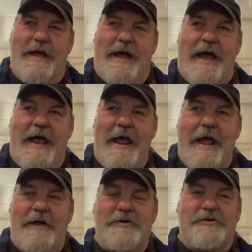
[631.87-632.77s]
I
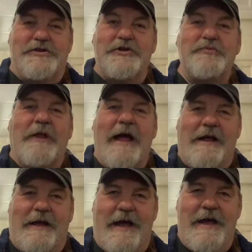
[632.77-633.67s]
had two
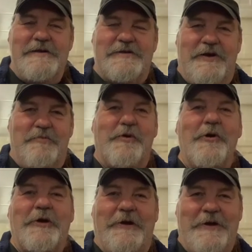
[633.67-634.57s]
black eyes and a
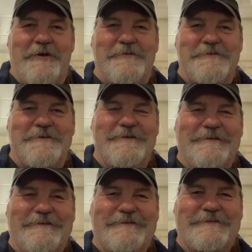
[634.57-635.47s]
broken nose. Oh, my
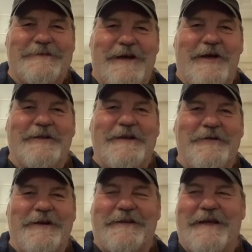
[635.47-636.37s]
God. I'll leave
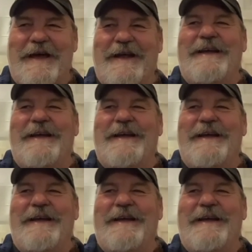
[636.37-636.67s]
it at that.